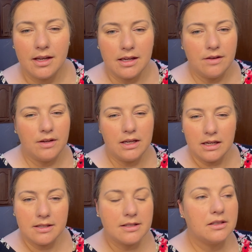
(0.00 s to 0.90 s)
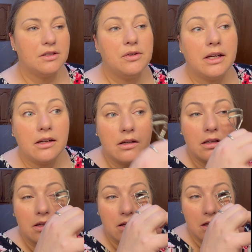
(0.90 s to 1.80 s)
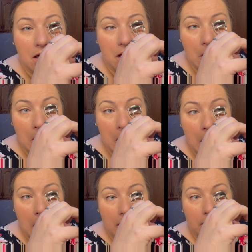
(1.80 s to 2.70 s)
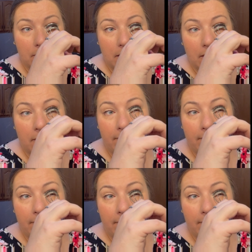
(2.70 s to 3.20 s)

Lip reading: evenness to it. There we go.